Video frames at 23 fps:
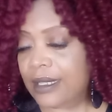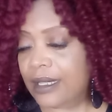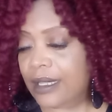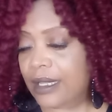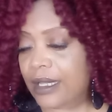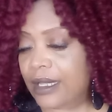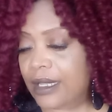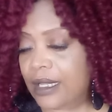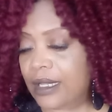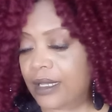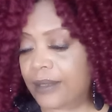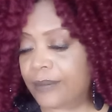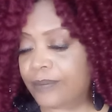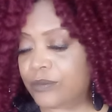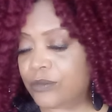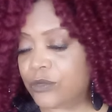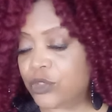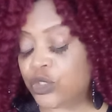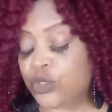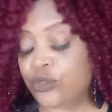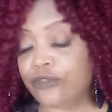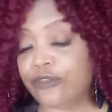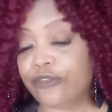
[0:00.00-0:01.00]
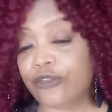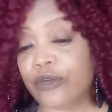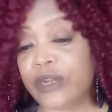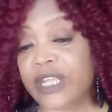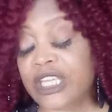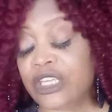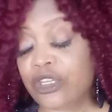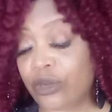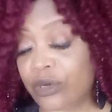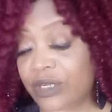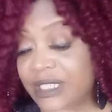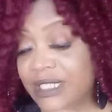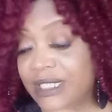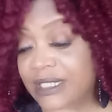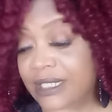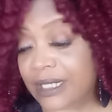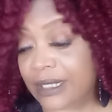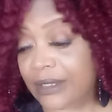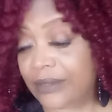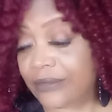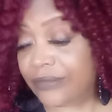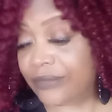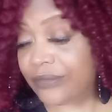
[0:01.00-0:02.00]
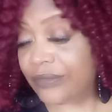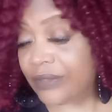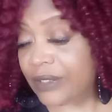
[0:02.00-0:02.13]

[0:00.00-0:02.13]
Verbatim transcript: uh, to free yourself